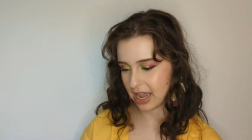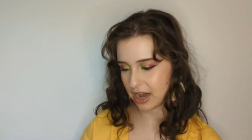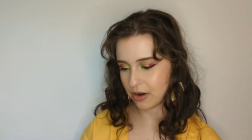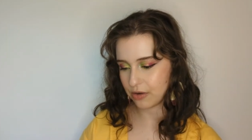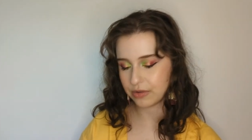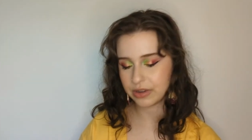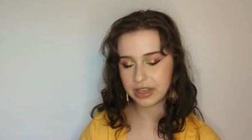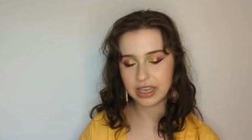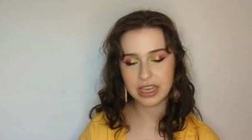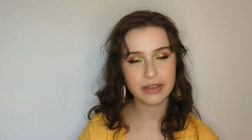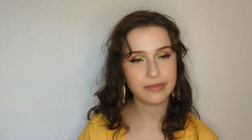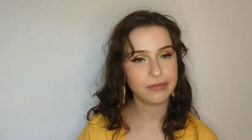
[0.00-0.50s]
They
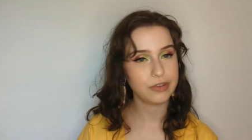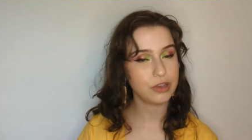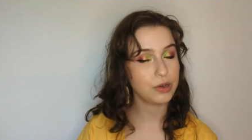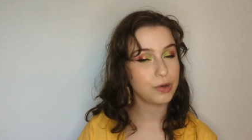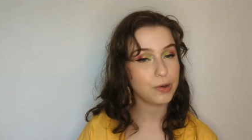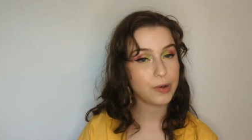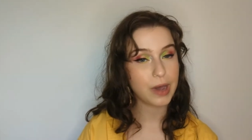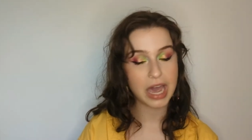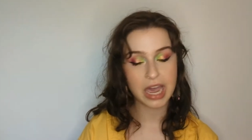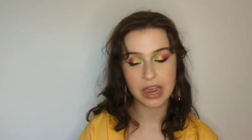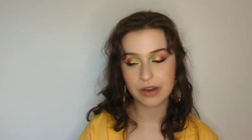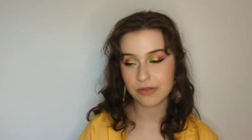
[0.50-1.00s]
don't give
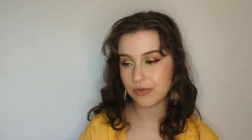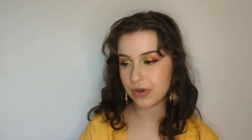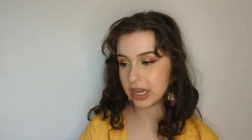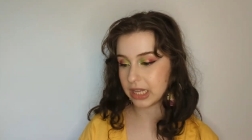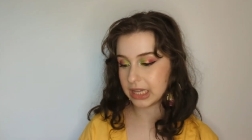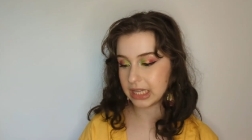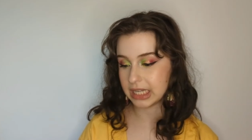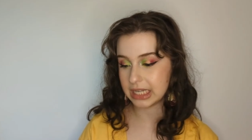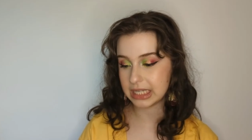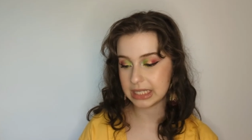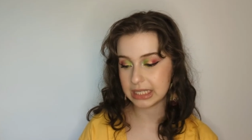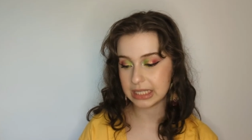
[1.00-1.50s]
you a
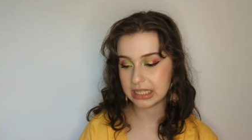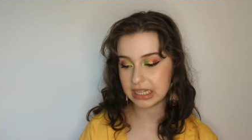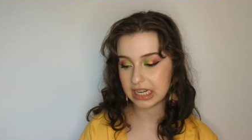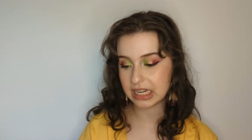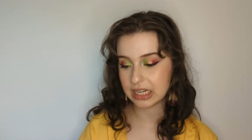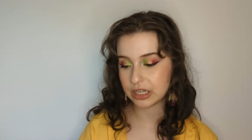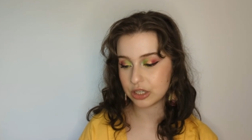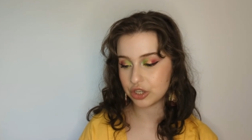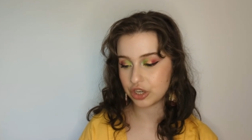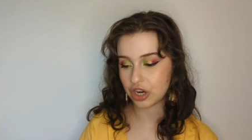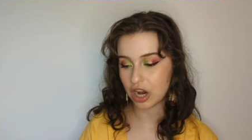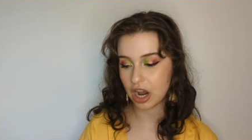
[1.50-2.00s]

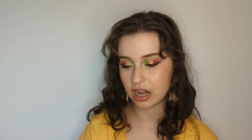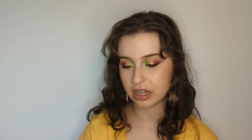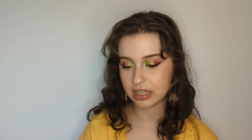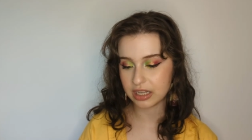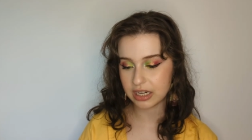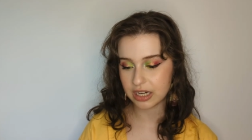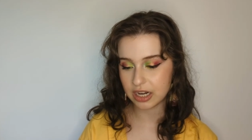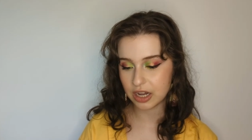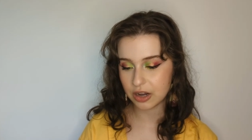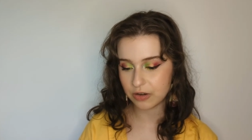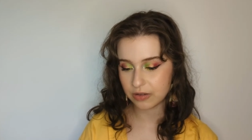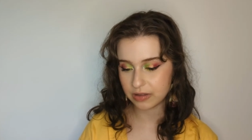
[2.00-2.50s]
realistic
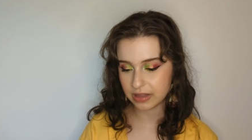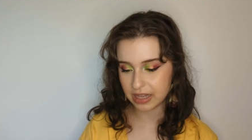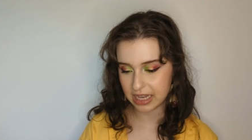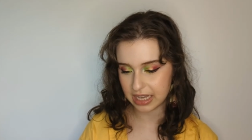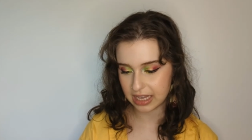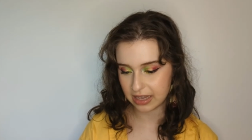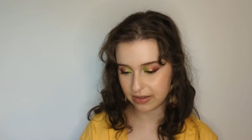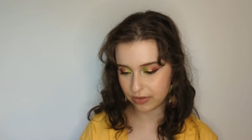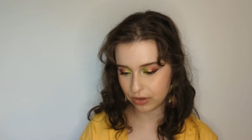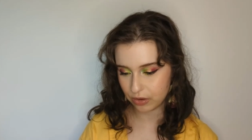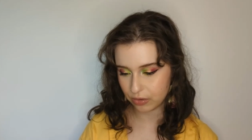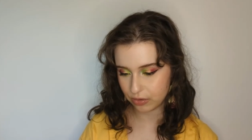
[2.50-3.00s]
chocolate note.
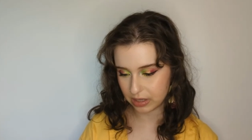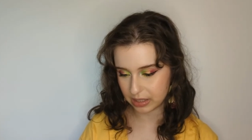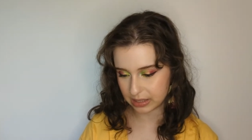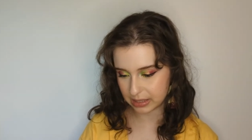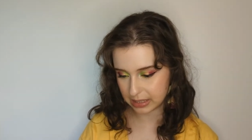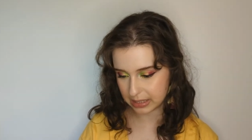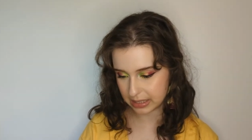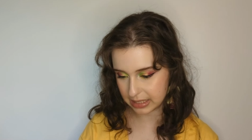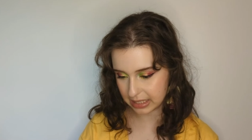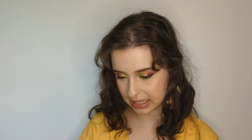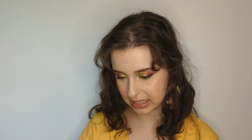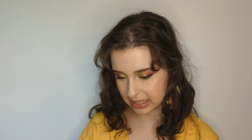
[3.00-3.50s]
They give you
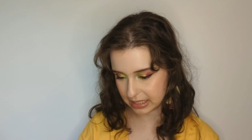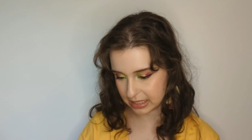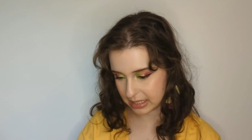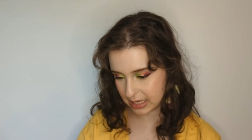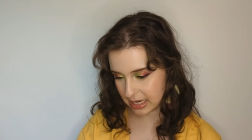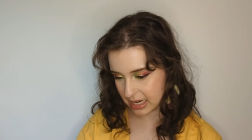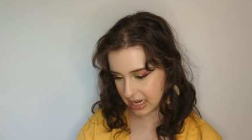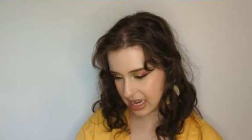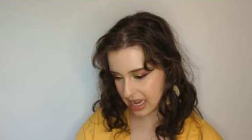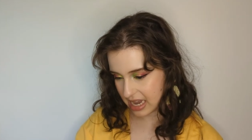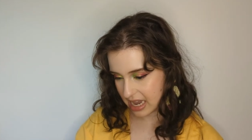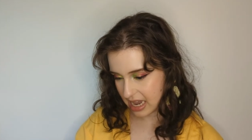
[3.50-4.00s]
this
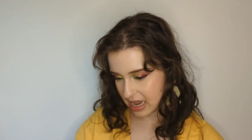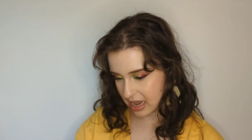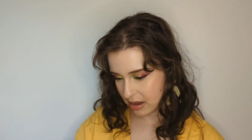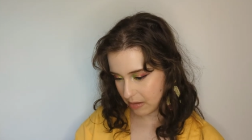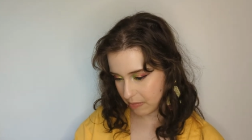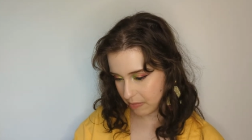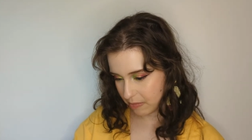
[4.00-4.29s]
dusty,